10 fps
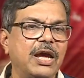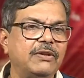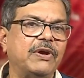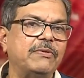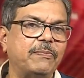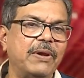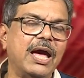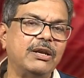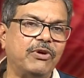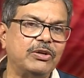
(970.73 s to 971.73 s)
five-year
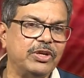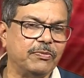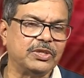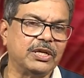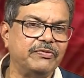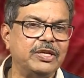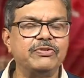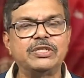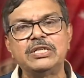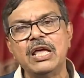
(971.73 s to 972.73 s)
plan, what we observed, there was a